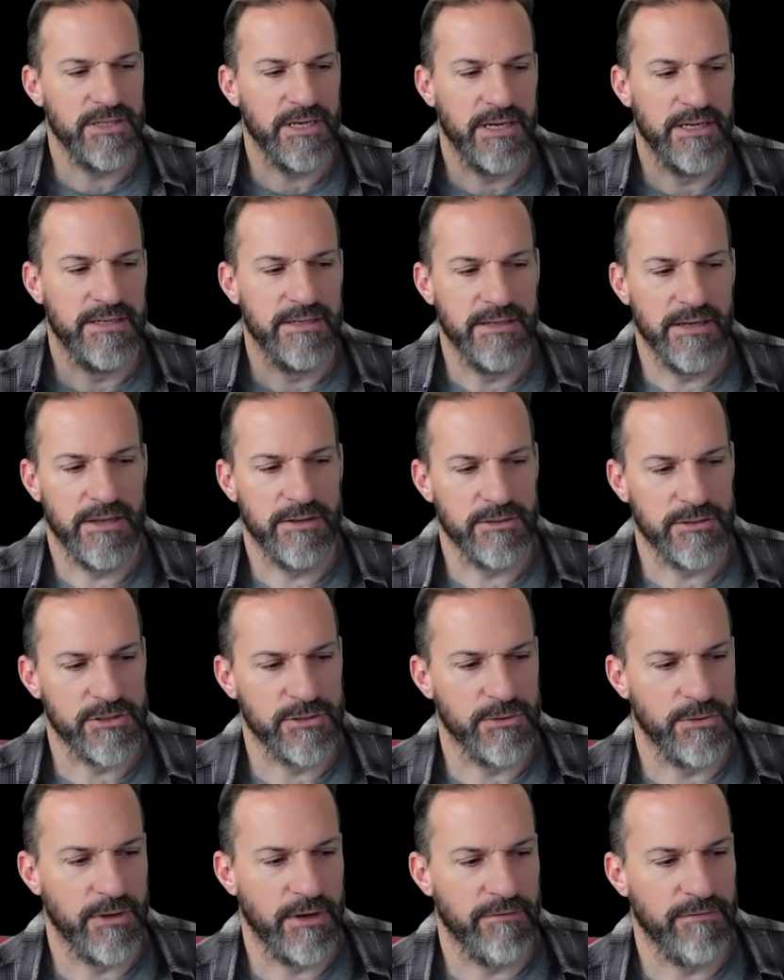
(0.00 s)
another
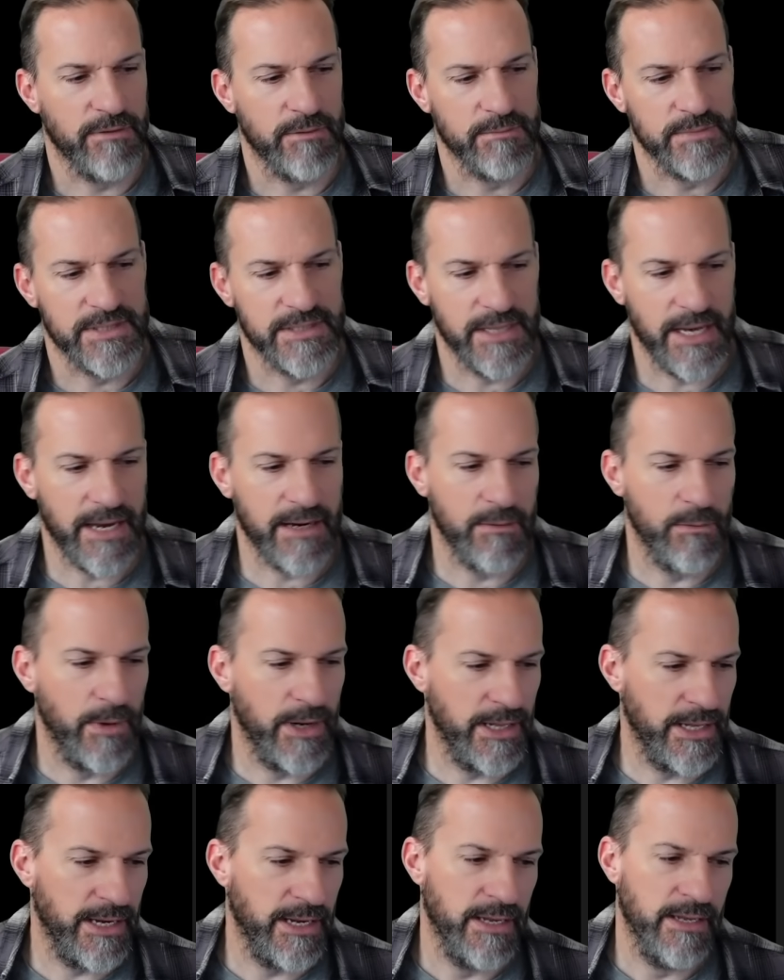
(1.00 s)
story from Zach
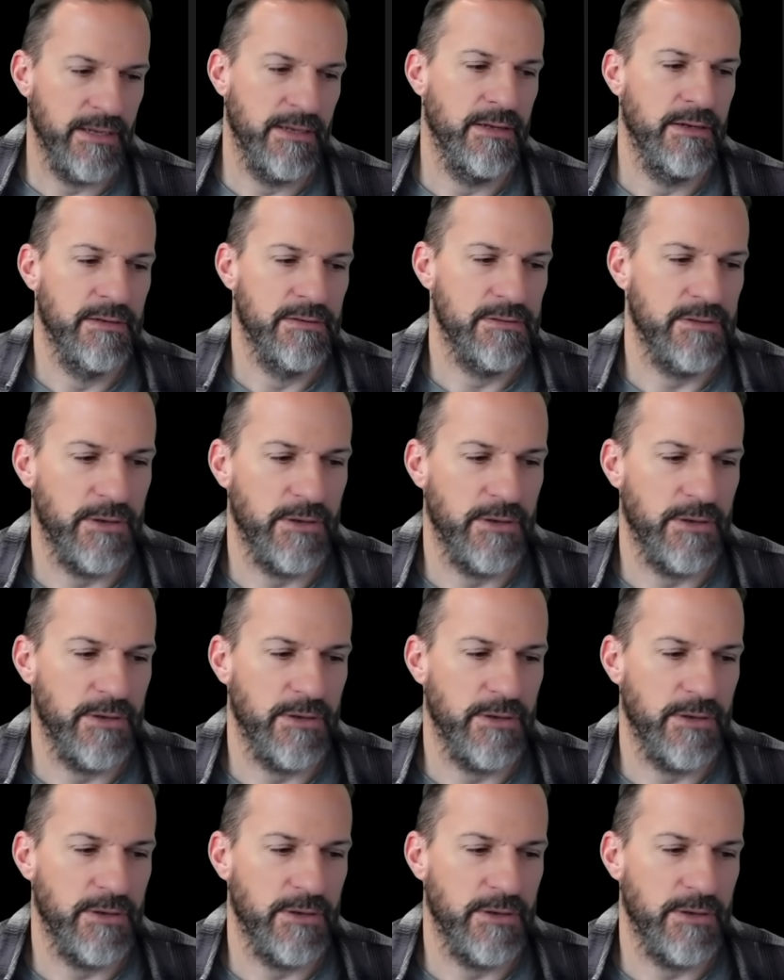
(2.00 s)
Willie. So